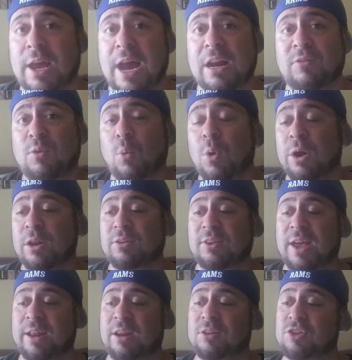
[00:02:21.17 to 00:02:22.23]
out of a 1 in
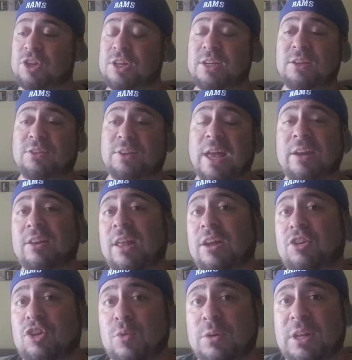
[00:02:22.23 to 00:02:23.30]
10? And she said
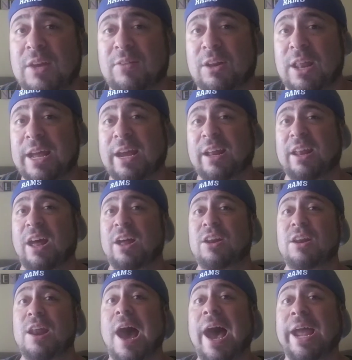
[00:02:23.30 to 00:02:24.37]
that she would give it like a
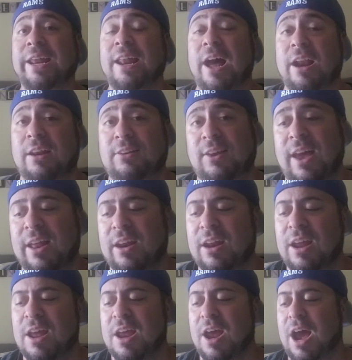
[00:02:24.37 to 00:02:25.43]
9 out of 10.
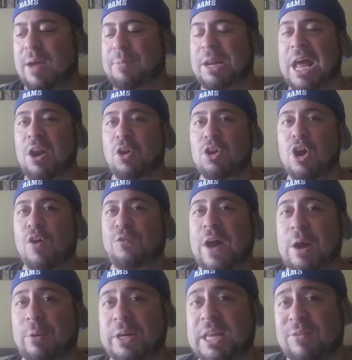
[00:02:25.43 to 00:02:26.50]
I mean, I don't know if
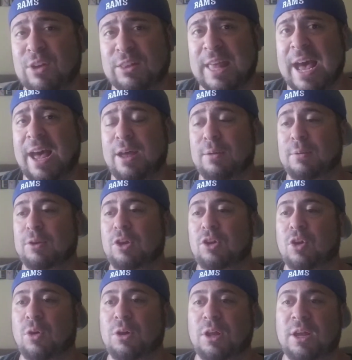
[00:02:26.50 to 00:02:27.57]
I would give it that. You
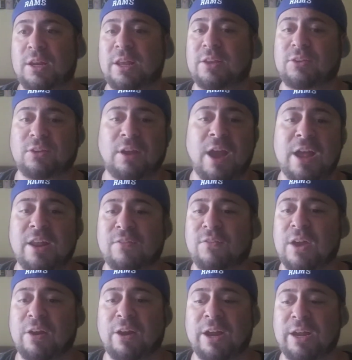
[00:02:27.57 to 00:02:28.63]
know, it is kind of
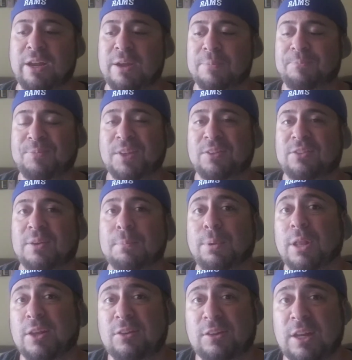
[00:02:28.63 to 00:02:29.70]
very
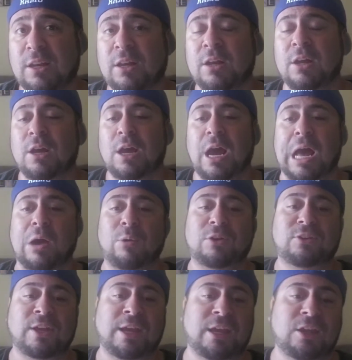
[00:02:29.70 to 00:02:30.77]
simplistic. I
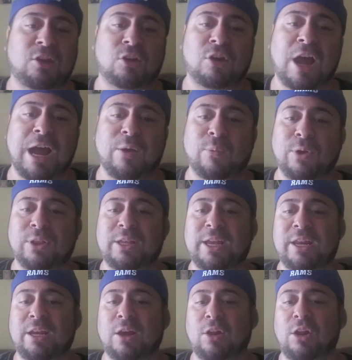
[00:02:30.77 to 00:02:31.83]
would say you're not really
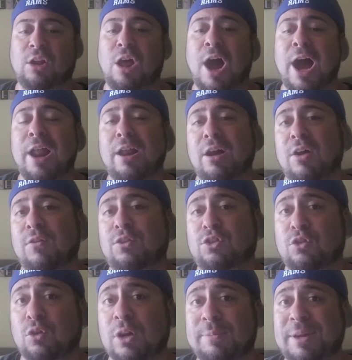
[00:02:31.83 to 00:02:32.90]
getting a lot of
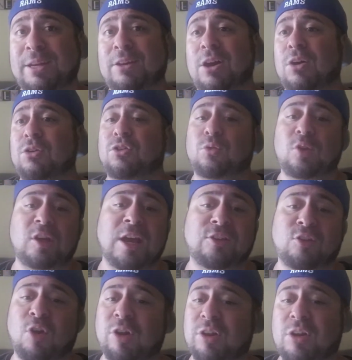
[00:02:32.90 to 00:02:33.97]
screaming notes. You
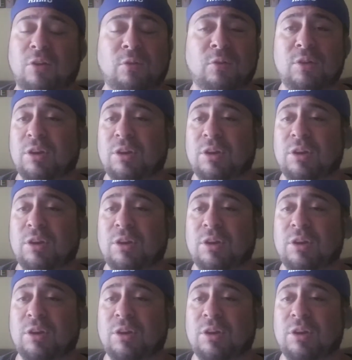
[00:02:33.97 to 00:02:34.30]
guys already know,